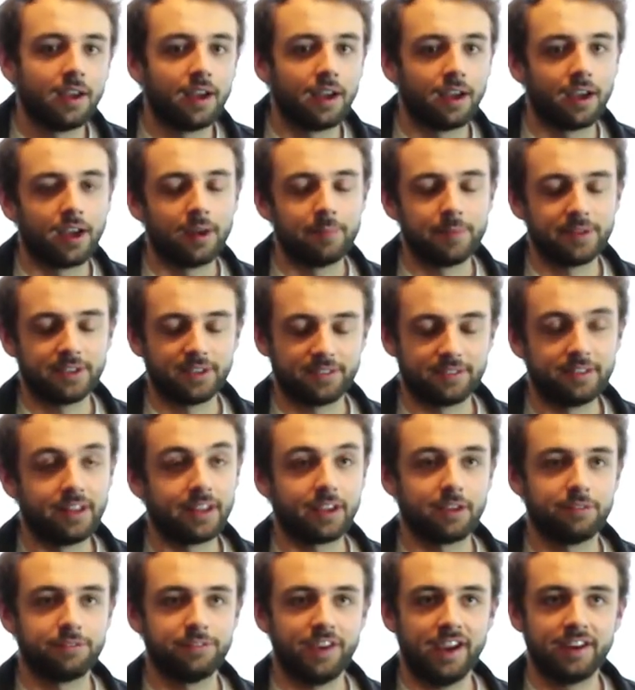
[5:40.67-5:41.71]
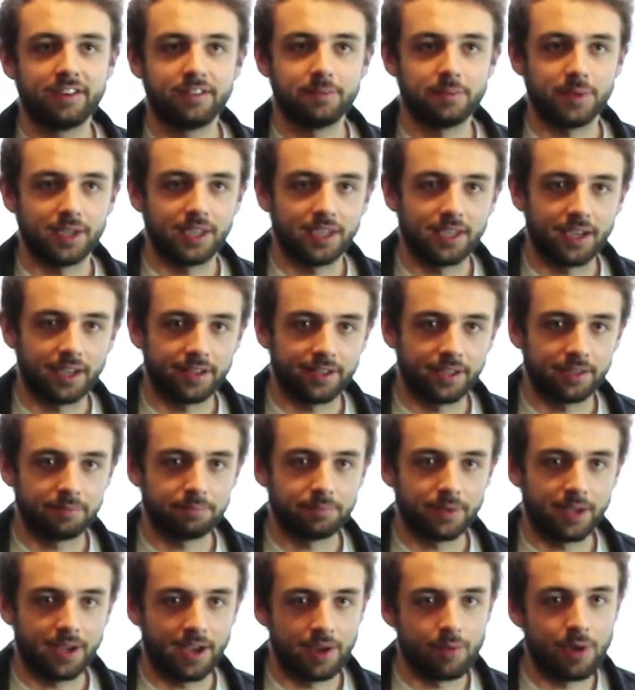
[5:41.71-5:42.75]
It doesn't like affect me,
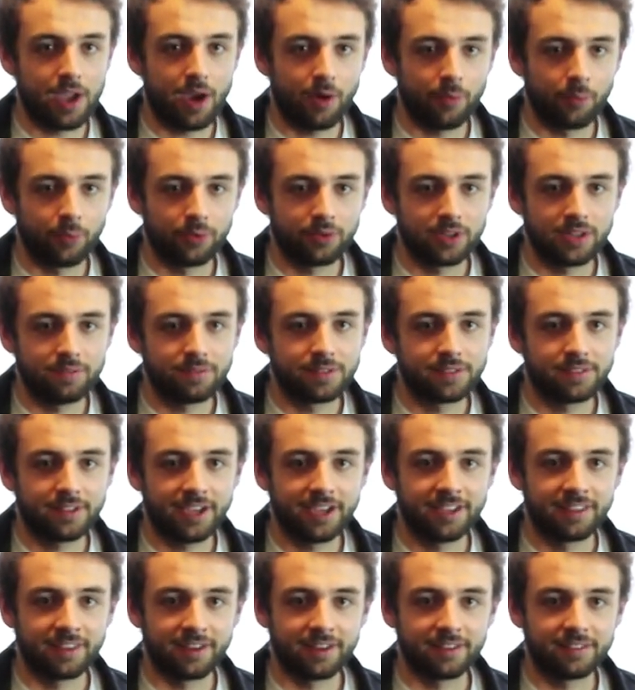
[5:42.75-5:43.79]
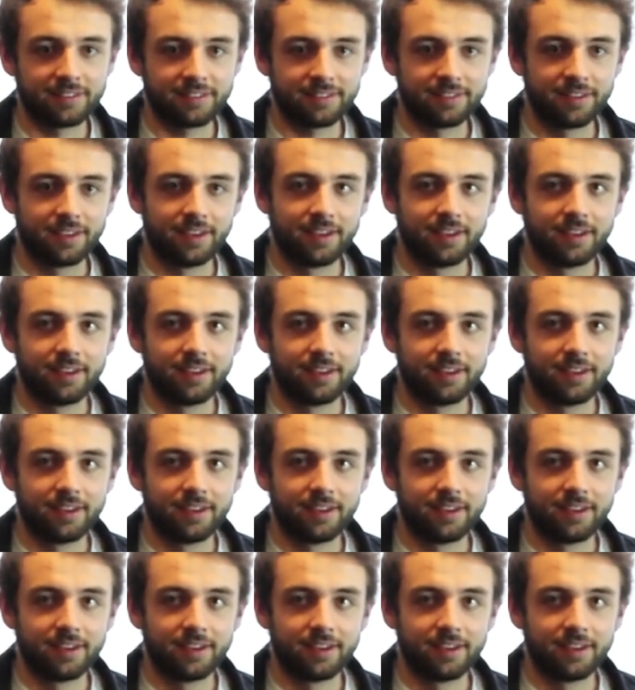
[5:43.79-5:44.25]
and I wouldn't even say that it's,